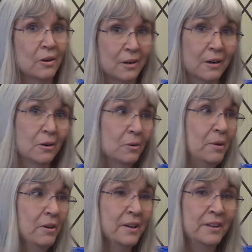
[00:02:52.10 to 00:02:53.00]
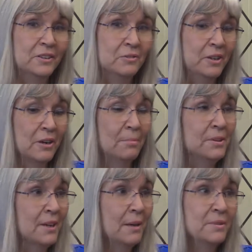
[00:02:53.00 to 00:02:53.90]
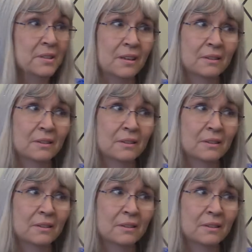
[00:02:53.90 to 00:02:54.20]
American history. A couple times now.